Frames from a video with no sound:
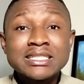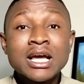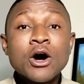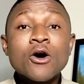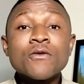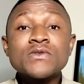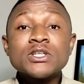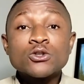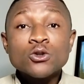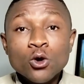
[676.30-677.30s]
of
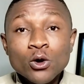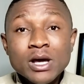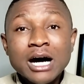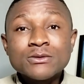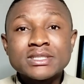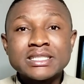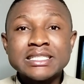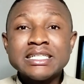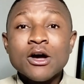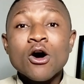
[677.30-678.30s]
this
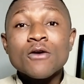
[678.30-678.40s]
loyalty of